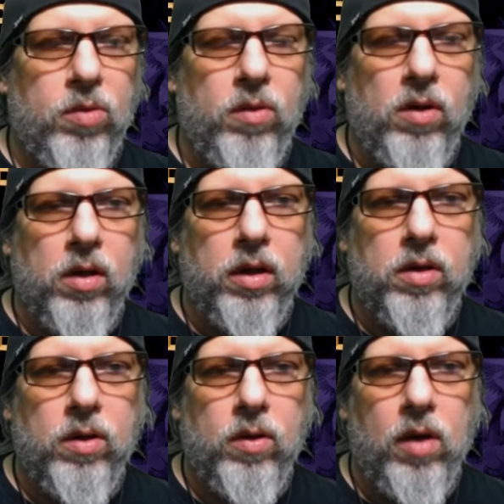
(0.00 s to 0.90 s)
we look
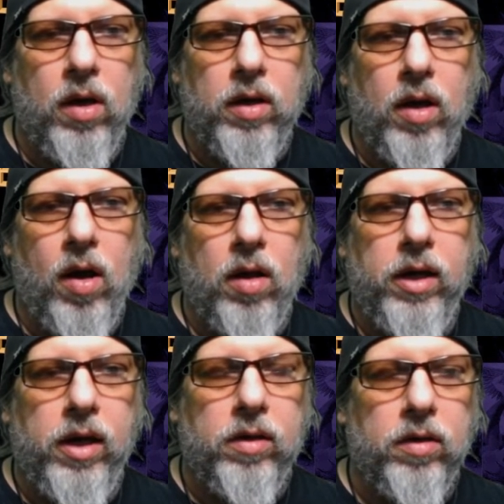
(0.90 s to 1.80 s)
into on all
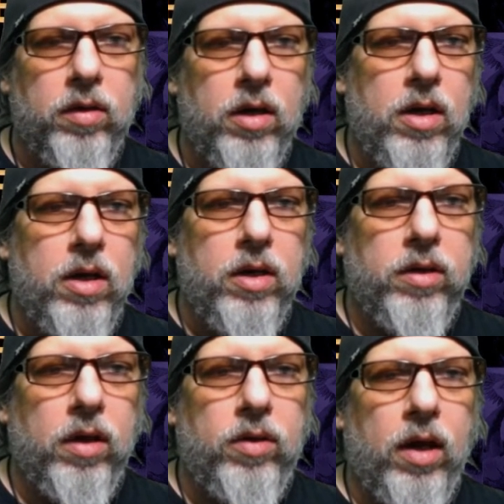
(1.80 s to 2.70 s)
cases,
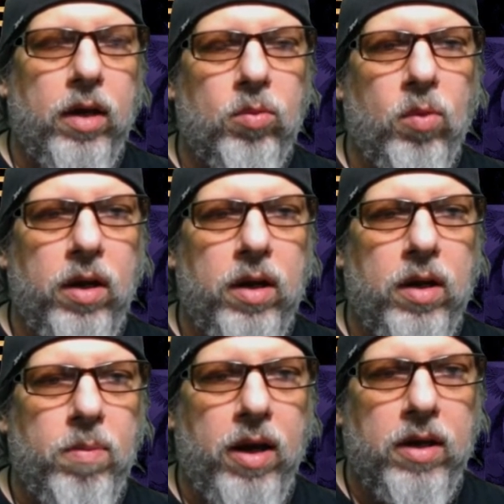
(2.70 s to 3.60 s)
such as where did
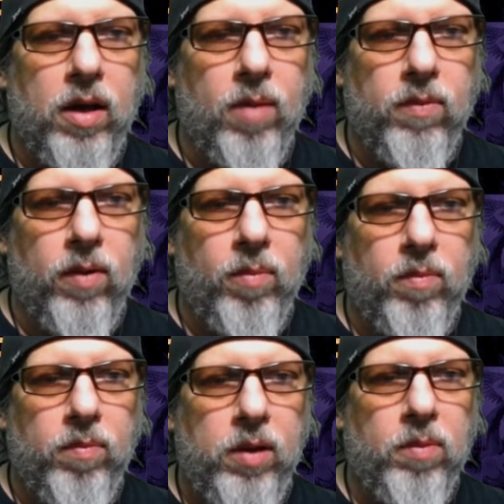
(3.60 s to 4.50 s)
the bed come
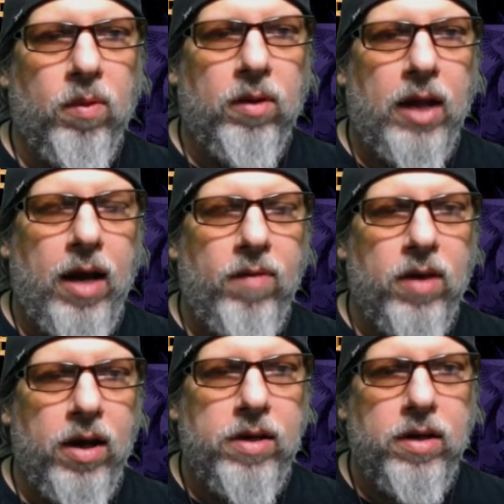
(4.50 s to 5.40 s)
from? People will have
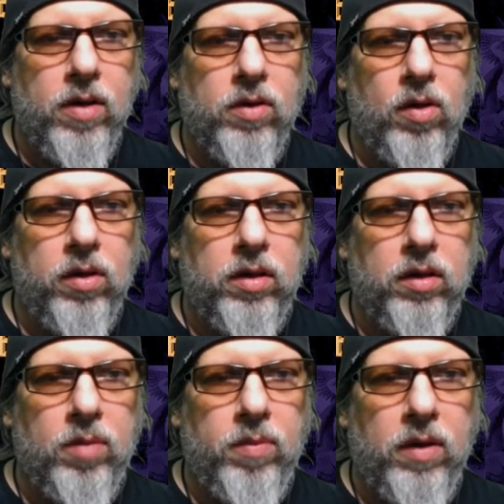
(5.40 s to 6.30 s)
night terrors only
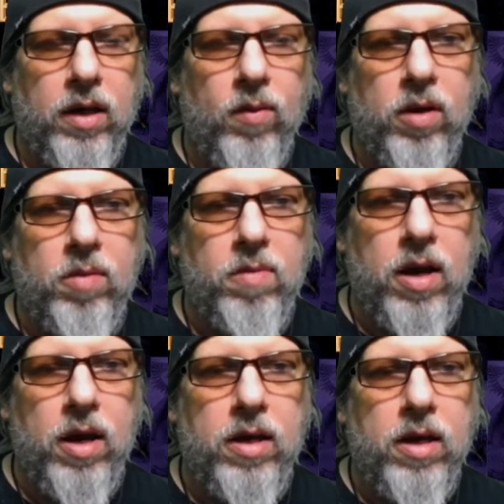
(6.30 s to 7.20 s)
sleeping in that one
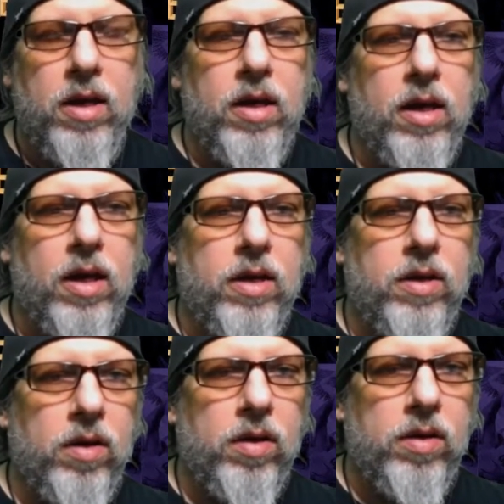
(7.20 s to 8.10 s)
bed, and it
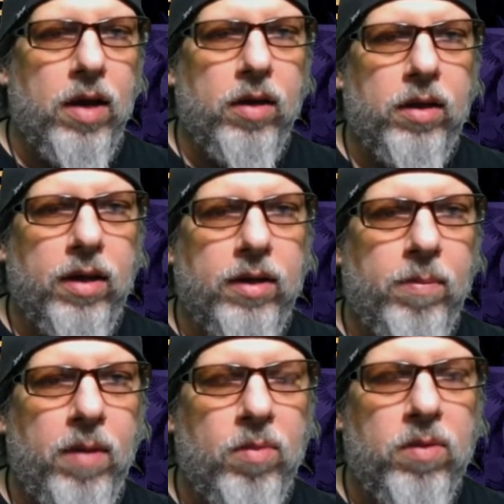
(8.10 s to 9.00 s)
turns out that the
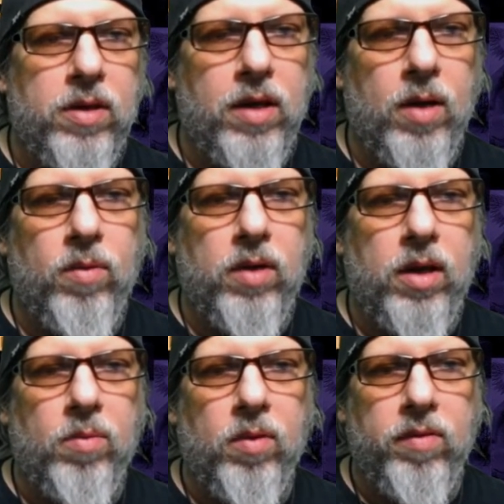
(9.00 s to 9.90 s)
bed was there when
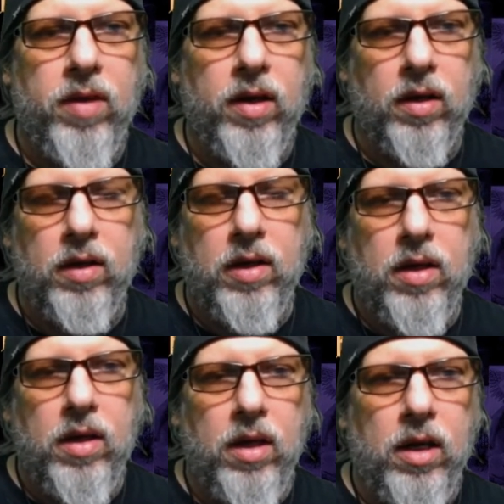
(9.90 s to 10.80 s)
they moved in,
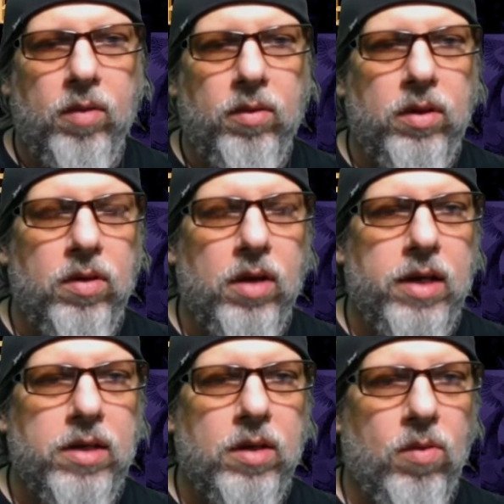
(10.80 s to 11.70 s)
and it was too
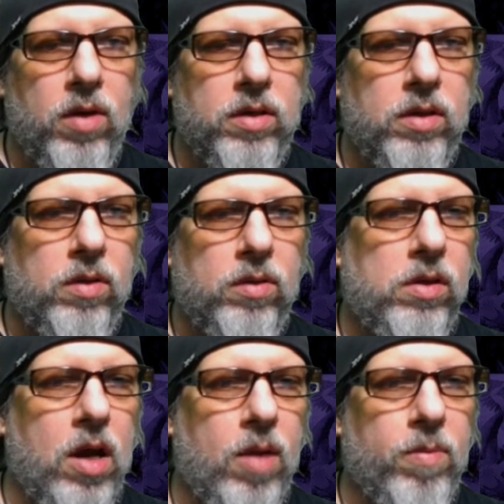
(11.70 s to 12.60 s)
nice a one to
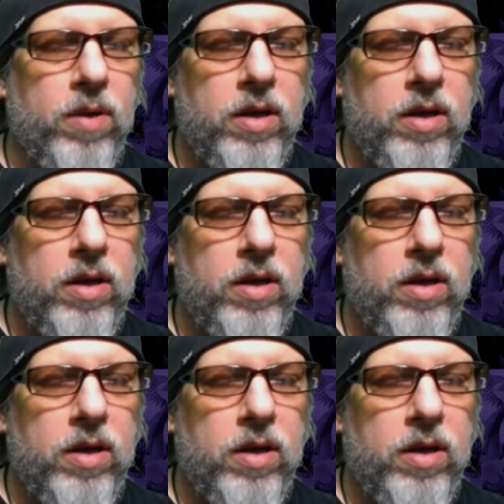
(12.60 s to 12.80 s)
dump.